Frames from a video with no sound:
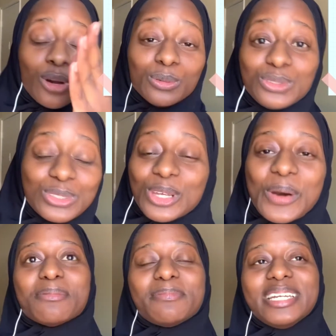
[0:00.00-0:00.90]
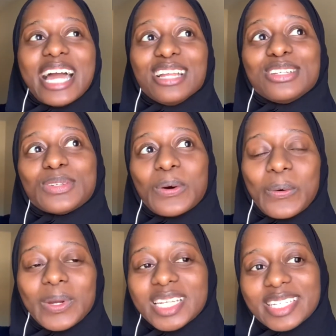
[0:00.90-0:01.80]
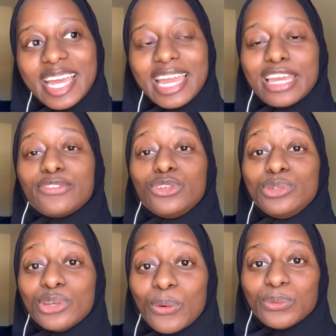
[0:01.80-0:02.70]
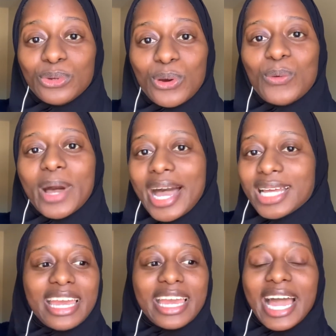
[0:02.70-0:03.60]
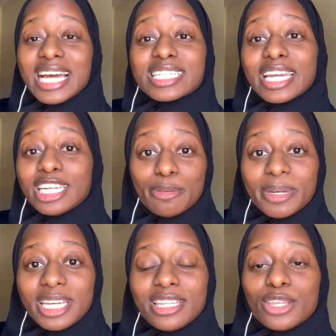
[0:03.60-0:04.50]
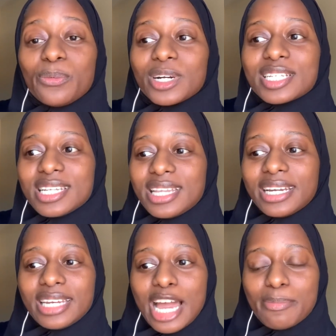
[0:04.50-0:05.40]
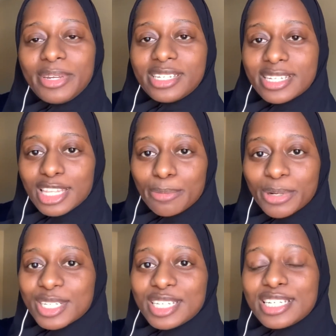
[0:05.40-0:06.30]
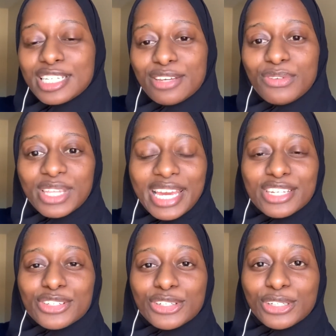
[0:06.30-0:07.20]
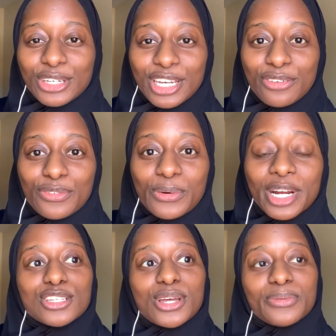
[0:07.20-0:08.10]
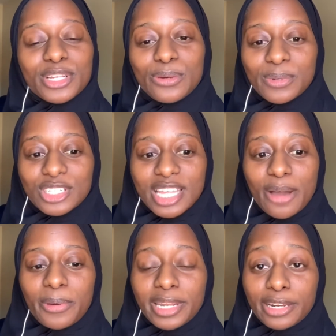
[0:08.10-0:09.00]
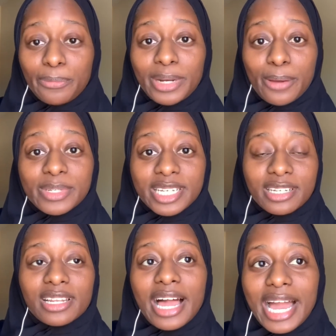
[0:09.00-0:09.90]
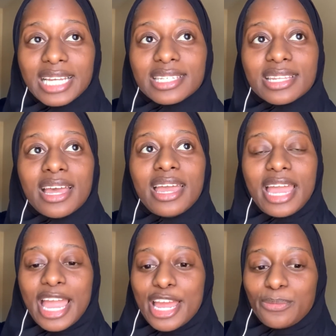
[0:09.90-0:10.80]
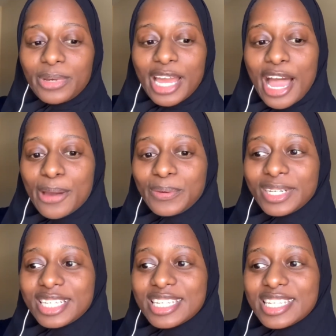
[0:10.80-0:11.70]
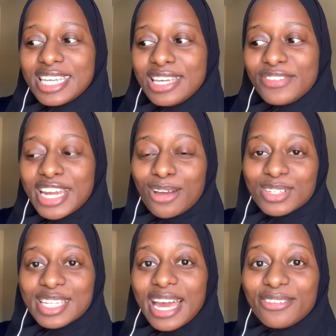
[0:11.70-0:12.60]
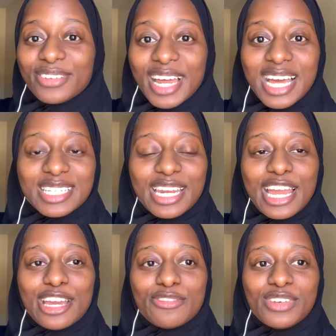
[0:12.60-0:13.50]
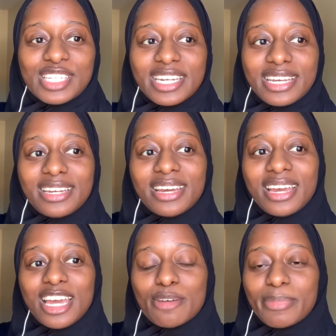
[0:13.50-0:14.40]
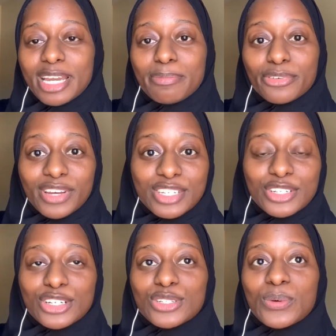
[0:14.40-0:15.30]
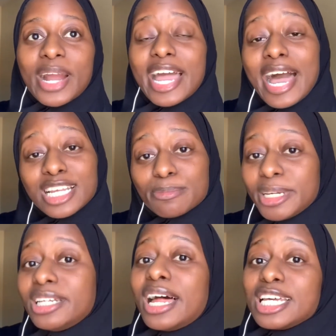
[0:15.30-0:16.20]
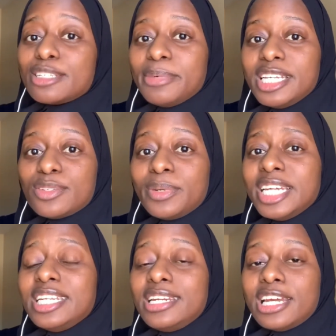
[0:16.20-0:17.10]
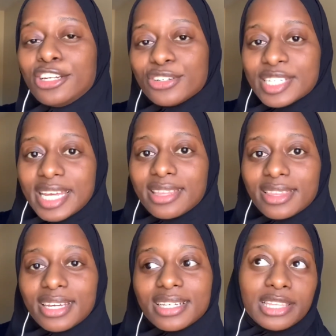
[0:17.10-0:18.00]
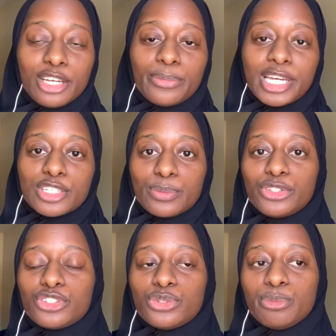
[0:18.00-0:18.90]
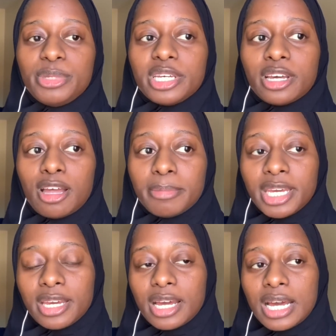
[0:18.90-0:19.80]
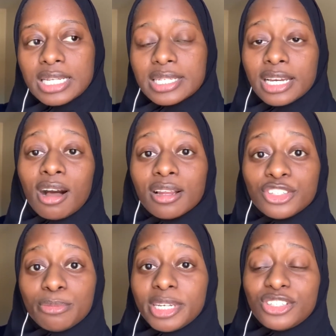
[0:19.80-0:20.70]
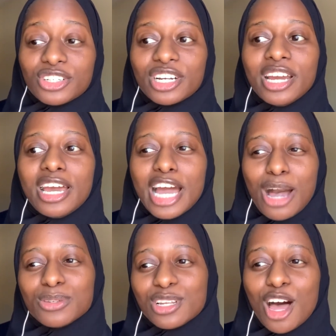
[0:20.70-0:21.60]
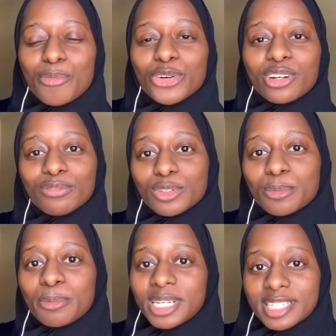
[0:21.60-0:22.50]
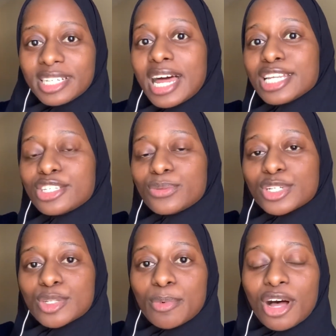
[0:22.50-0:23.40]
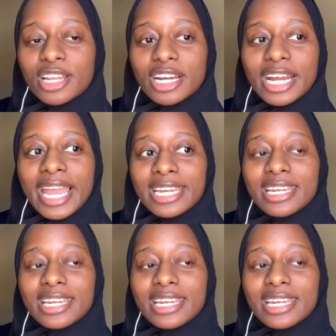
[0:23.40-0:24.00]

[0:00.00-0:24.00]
you so. My dad used to always say, if you don't know, ask. Ask anybody. The worst thing that can happen is that the person doesn't give you the answer you're looking for. So I really wish that when I was in class, and when I was even outside of class, that I visited my professors, or I asked my classmates when I didn't understand things. I think when I switched to becoming a psychology major, I was a lot more comfortable because the classes were smaller, and